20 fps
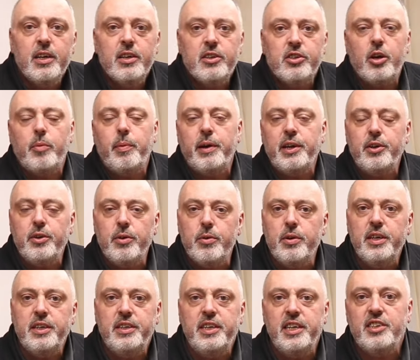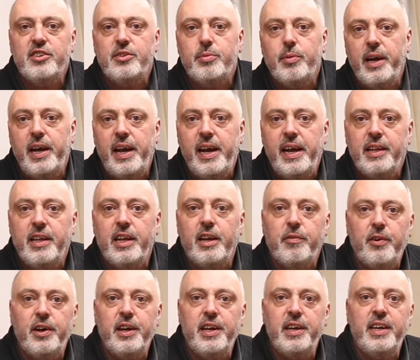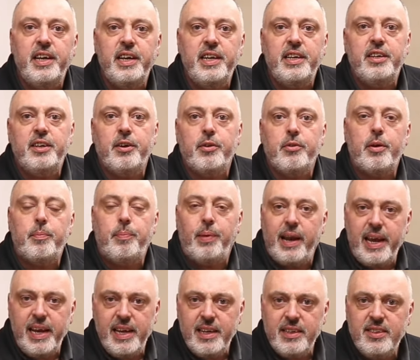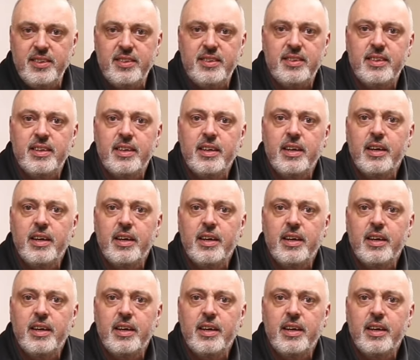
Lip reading: So by doing it this way, that if I need to replace